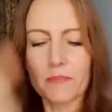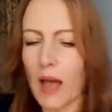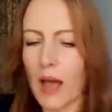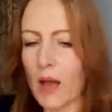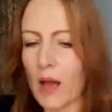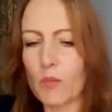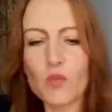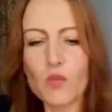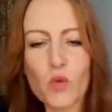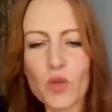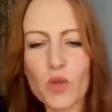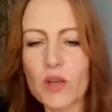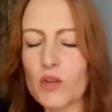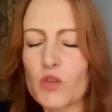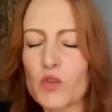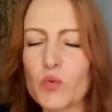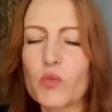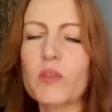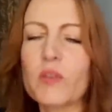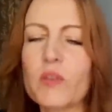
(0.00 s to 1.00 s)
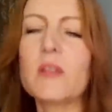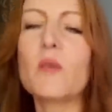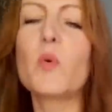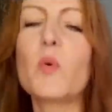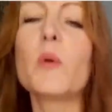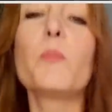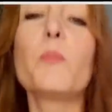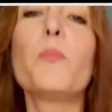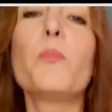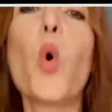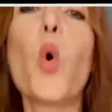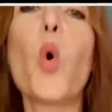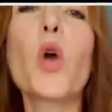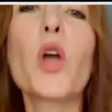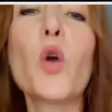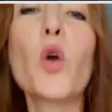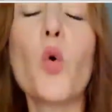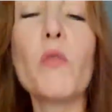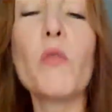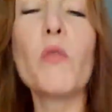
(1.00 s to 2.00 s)
I was looking at shoes, and they were
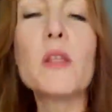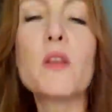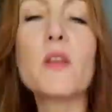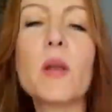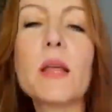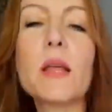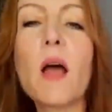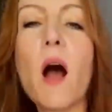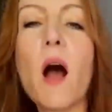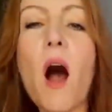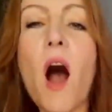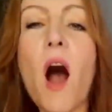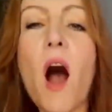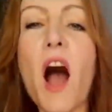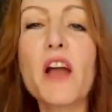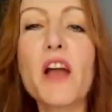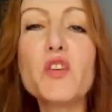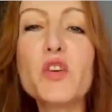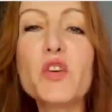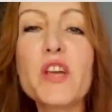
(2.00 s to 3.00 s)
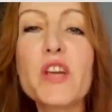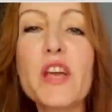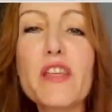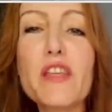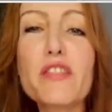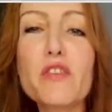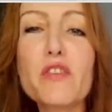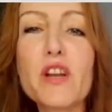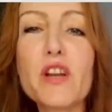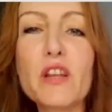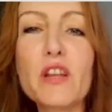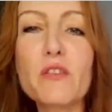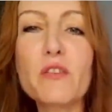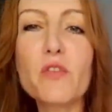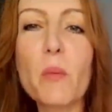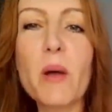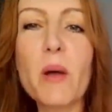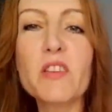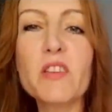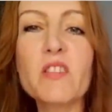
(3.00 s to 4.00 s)
poking over, and they were like, "Aren't you Catherine
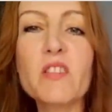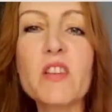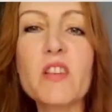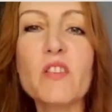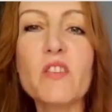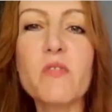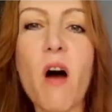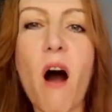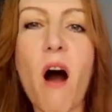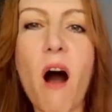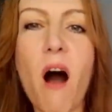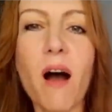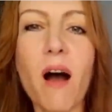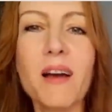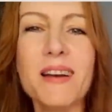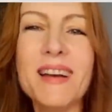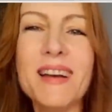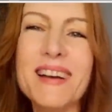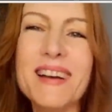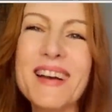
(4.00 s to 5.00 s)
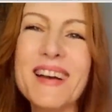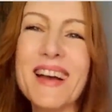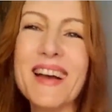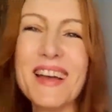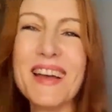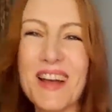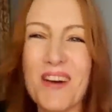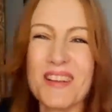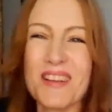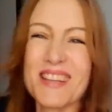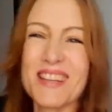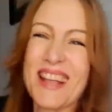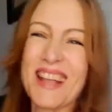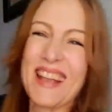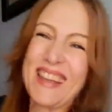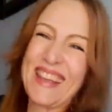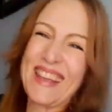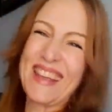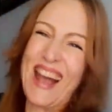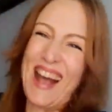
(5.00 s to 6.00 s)
from Astitva?" And I was
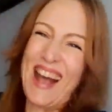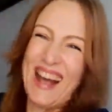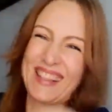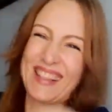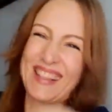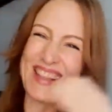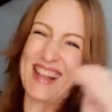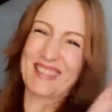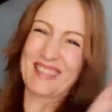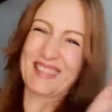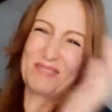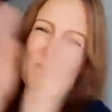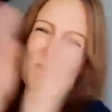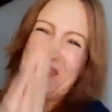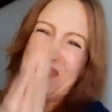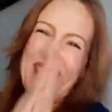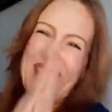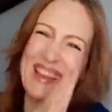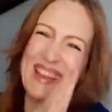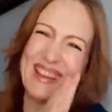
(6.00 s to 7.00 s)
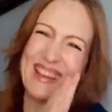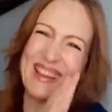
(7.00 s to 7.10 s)
like, "That's me."